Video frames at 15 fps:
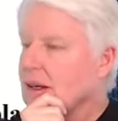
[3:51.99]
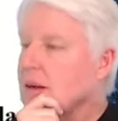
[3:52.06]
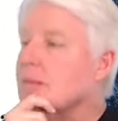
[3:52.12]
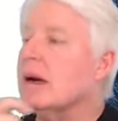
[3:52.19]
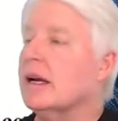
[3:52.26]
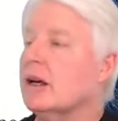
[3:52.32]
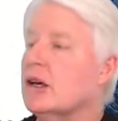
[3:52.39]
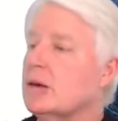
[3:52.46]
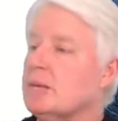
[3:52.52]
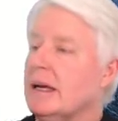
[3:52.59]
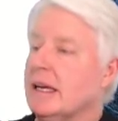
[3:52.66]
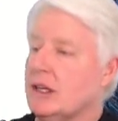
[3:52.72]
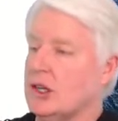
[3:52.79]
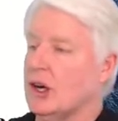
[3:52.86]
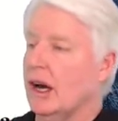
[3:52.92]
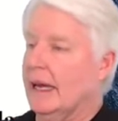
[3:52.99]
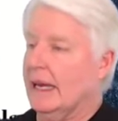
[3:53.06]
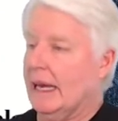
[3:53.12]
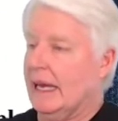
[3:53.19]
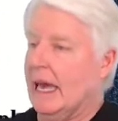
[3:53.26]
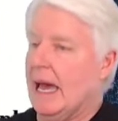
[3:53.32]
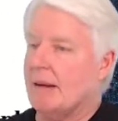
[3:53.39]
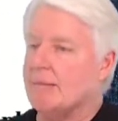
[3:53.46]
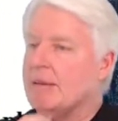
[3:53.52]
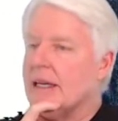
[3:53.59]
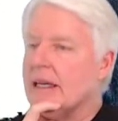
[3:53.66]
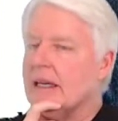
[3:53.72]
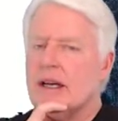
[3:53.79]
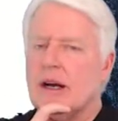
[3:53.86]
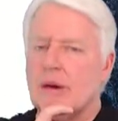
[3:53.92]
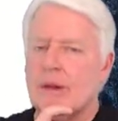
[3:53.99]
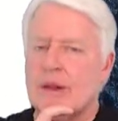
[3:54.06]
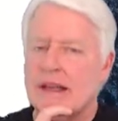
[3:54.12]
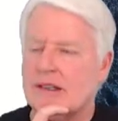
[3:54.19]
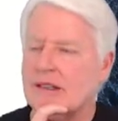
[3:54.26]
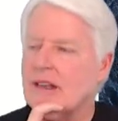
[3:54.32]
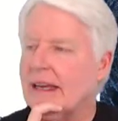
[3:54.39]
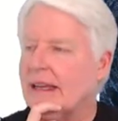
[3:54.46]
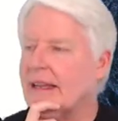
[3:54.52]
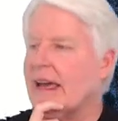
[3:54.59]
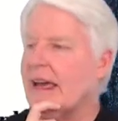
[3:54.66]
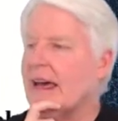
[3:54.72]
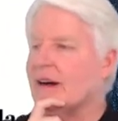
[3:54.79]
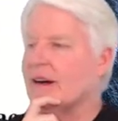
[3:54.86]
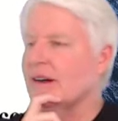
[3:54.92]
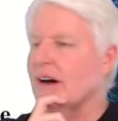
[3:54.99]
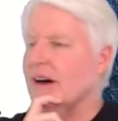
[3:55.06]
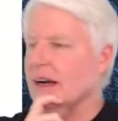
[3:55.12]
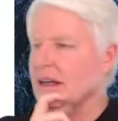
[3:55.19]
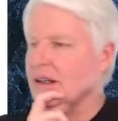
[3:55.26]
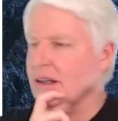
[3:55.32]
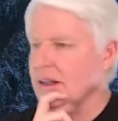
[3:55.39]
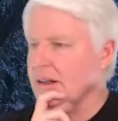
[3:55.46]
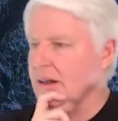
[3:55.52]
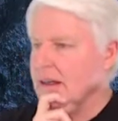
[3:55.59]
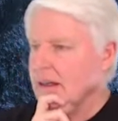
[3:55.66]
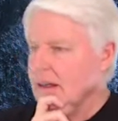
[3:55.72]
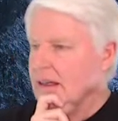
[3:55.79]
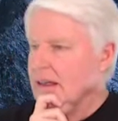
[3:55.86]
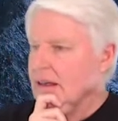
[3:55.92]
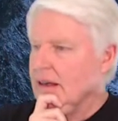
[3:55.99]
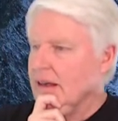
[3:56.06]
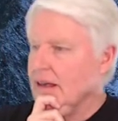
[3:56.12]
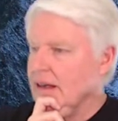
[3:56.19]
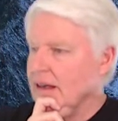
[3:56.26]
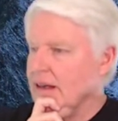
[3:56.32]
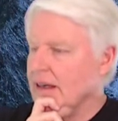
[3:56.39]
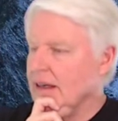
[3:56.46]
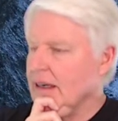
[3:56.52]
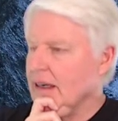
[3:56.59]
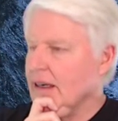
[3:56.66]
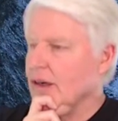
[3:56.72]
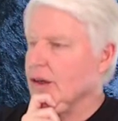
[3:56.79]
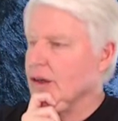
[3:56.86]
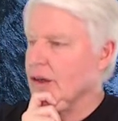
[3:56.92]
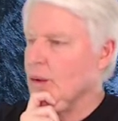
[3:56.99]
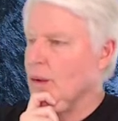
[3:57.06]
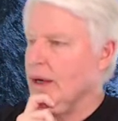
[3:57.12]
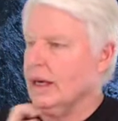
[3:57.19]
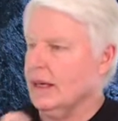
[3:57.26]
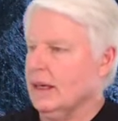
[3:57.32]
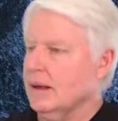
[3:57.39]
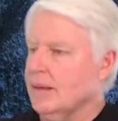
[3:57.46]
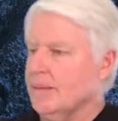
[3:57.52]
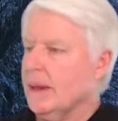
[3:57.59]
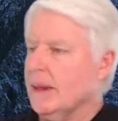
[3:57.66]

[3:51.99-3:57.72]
But it could be a china cabinet, you know, things like that are not good in an earthquake.